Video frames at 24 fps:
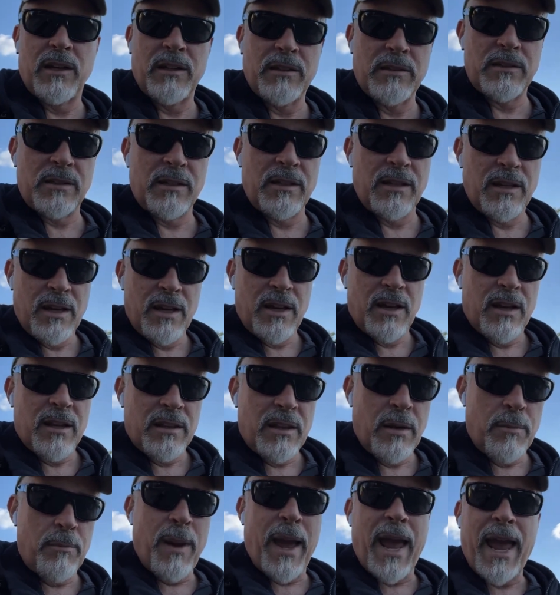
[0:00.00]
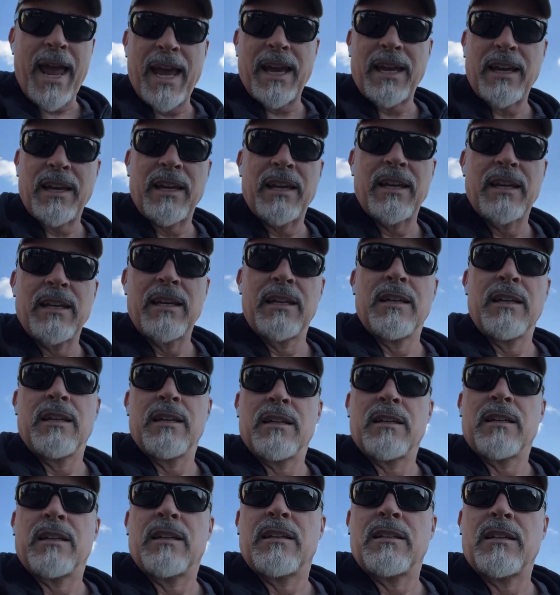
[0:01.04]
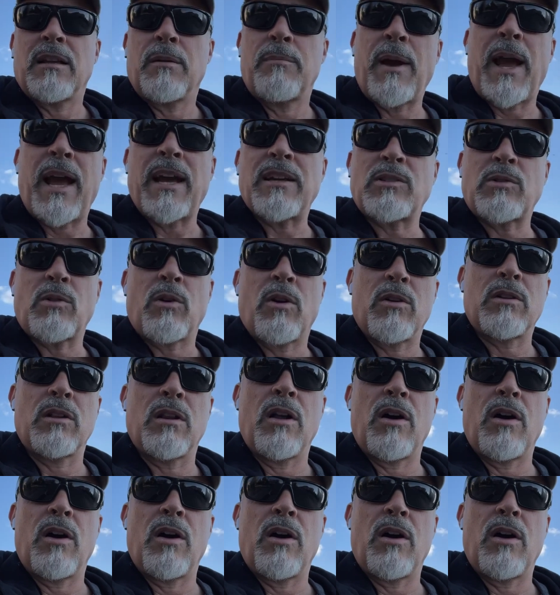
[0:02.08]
the bank, the banks are all closed.